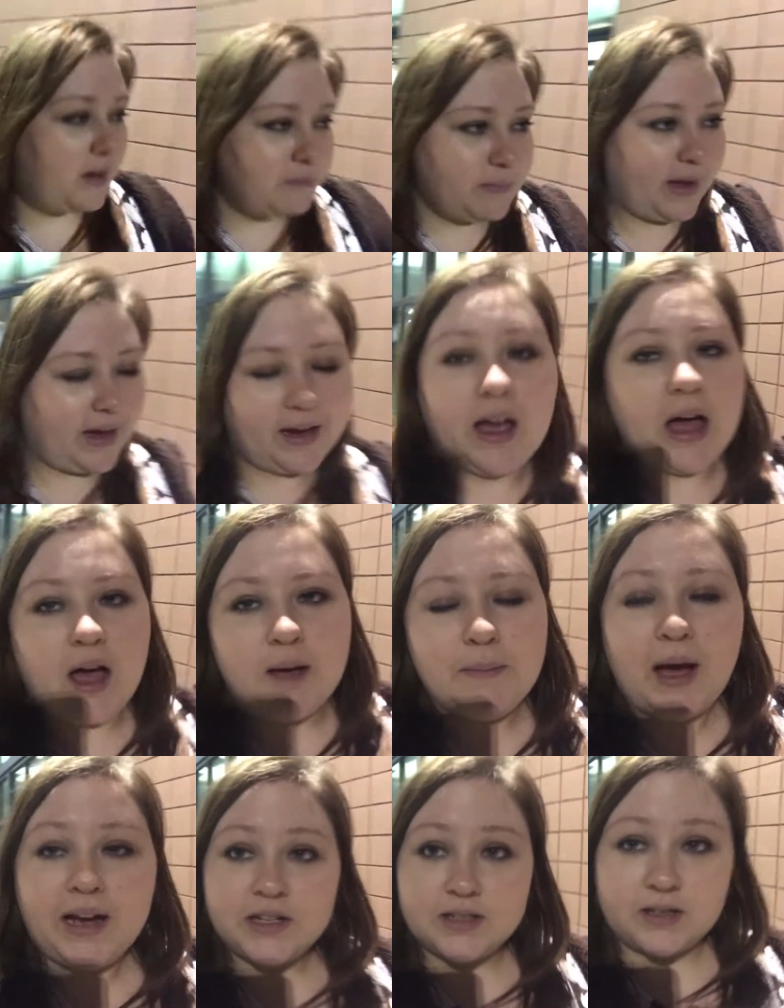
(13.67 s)
I'm back. Um,
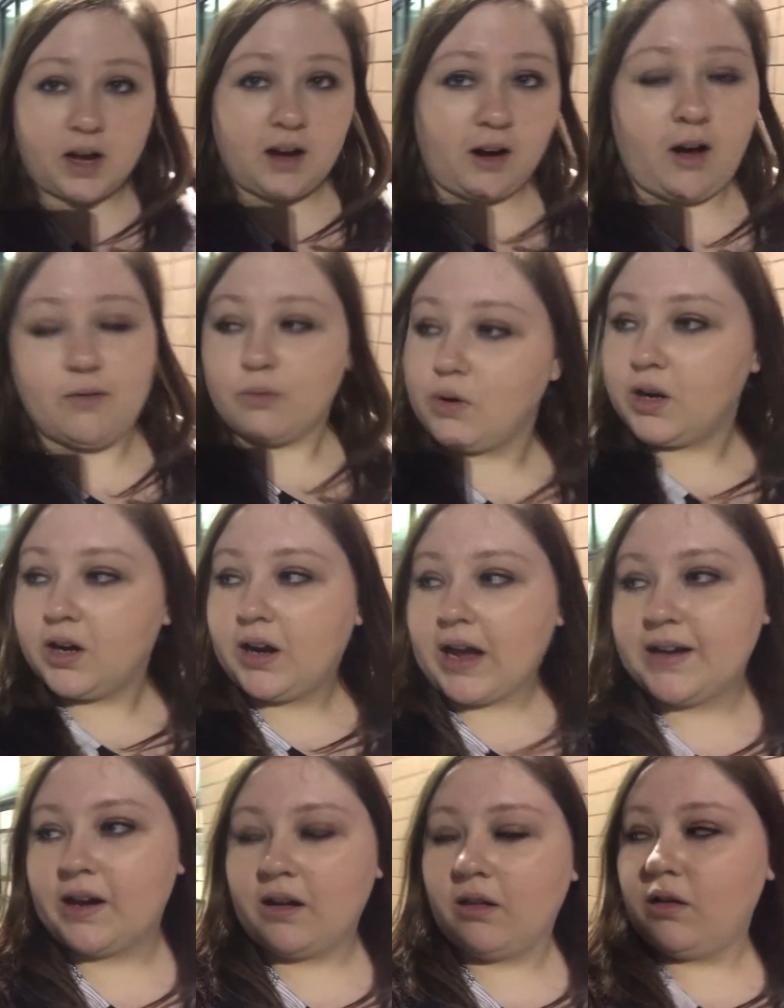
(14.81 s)
I just got off work.
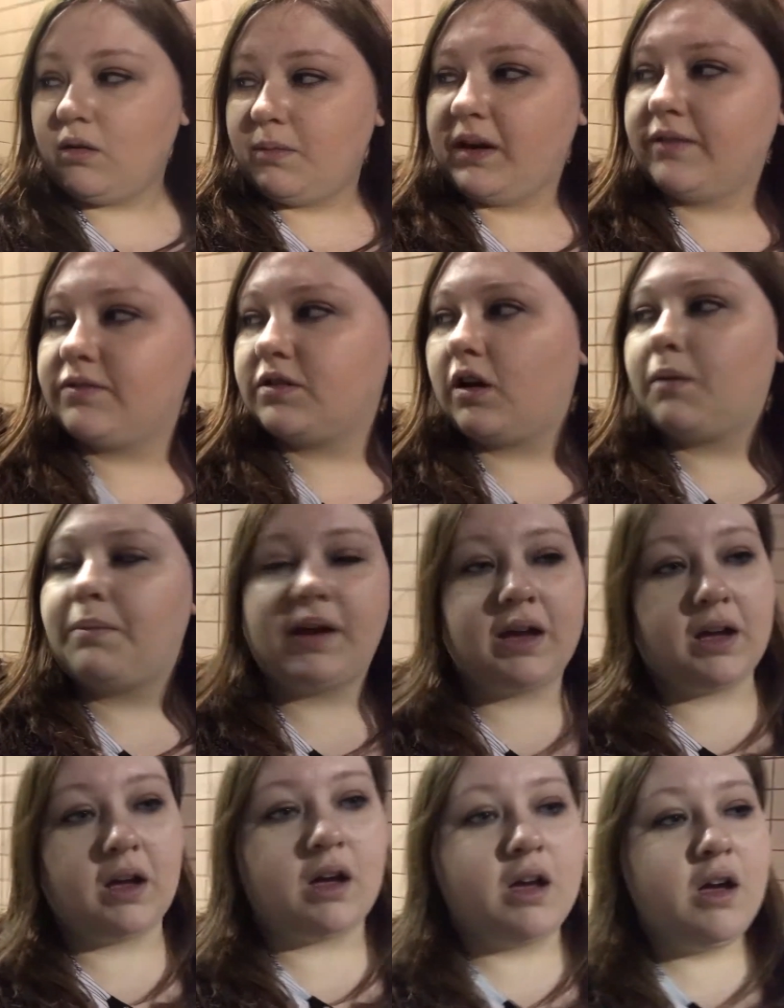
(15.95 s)
I did a little bit of
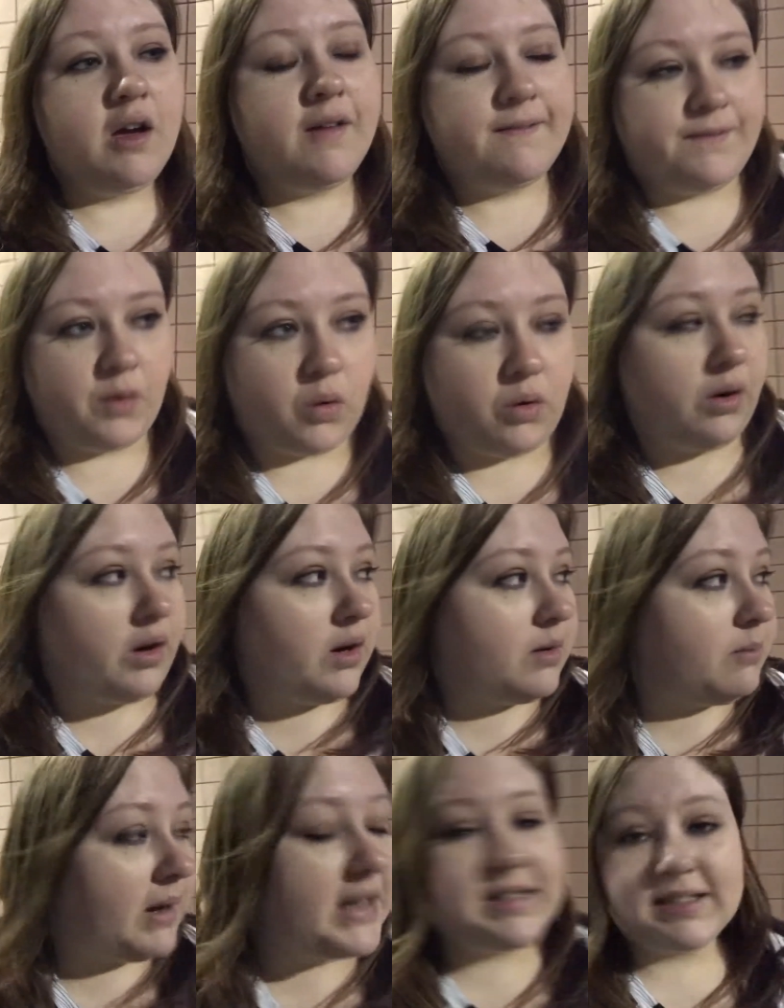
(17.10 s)
shopping for
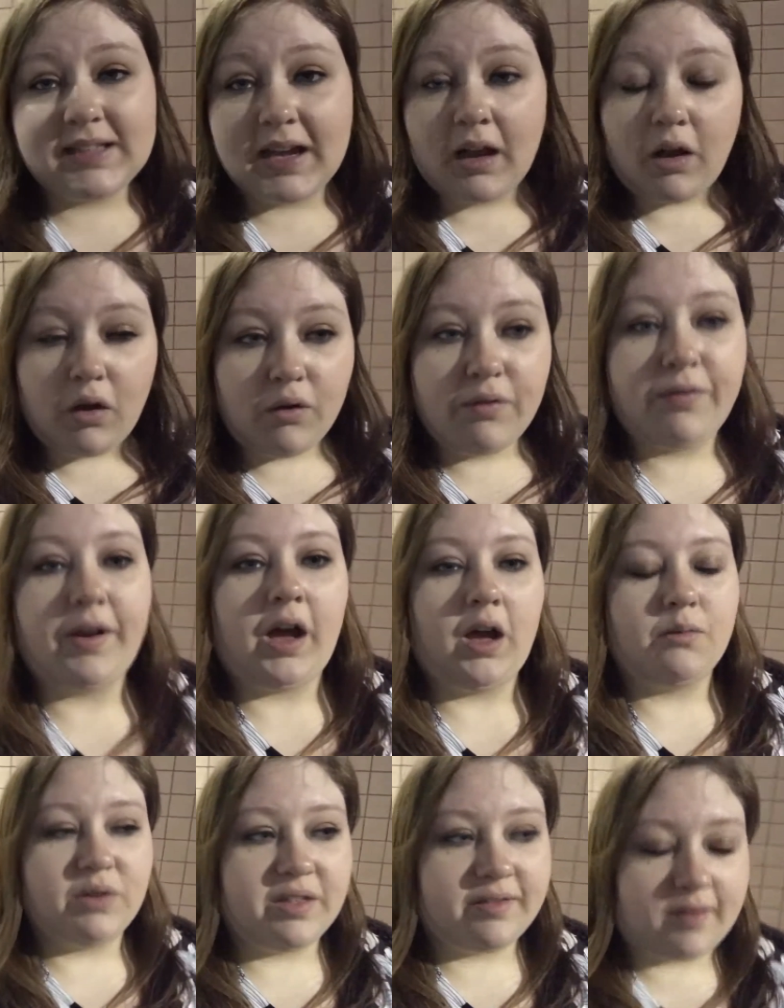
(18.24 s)
myself
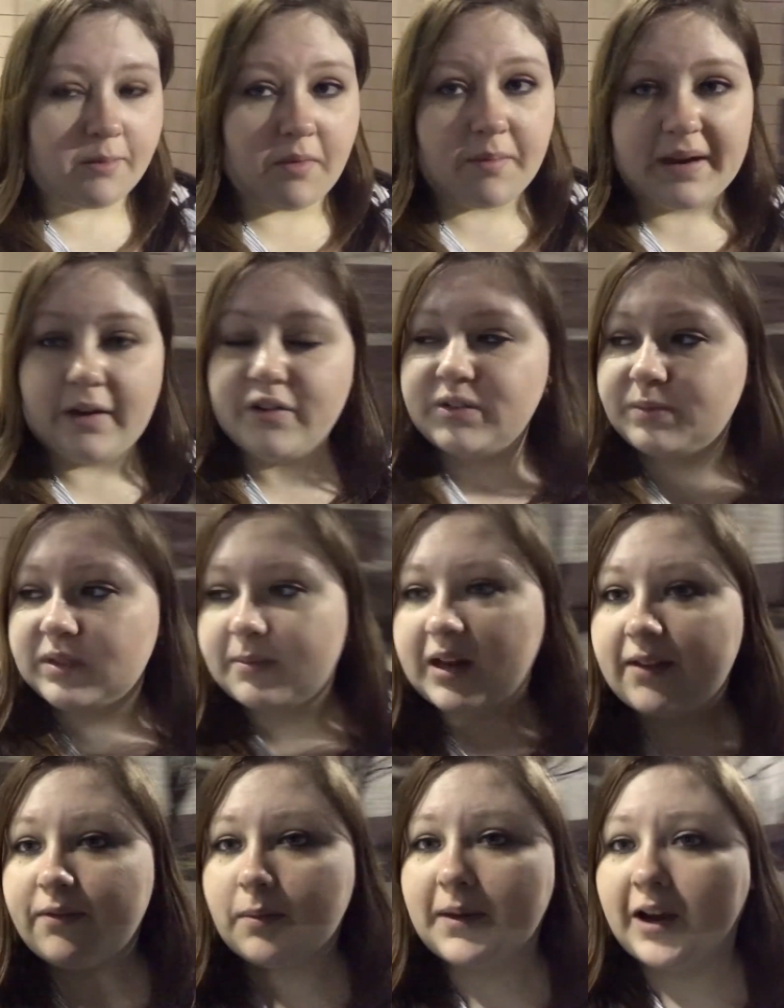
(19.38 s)
um, with some of my Christmas
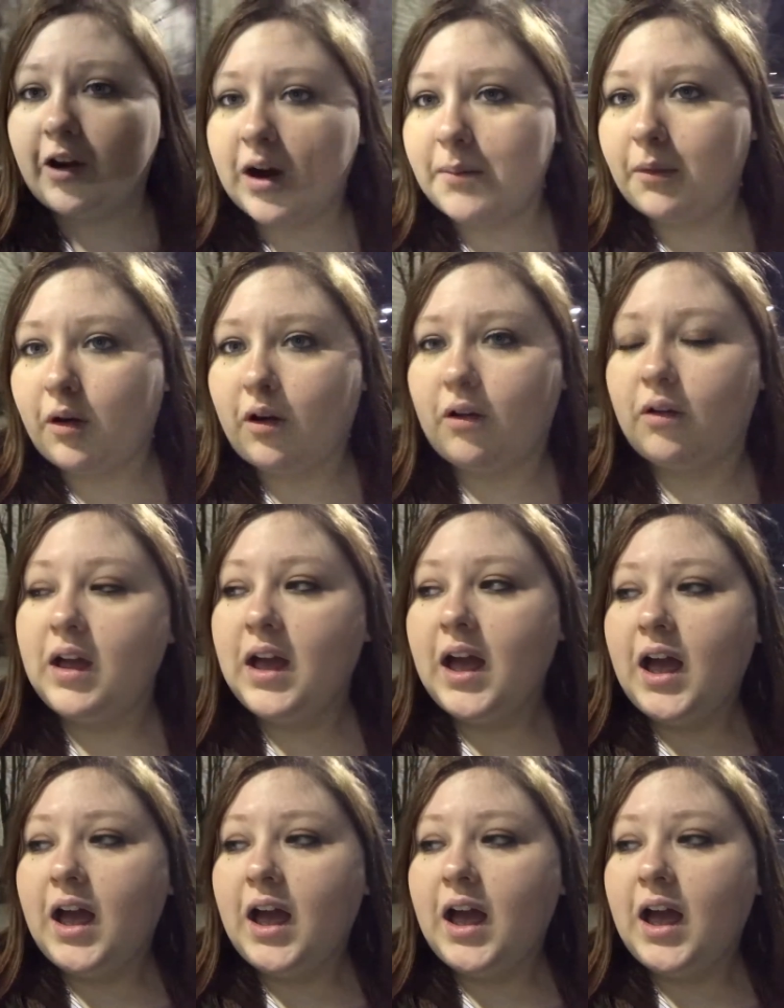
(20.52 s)
money for my grandma.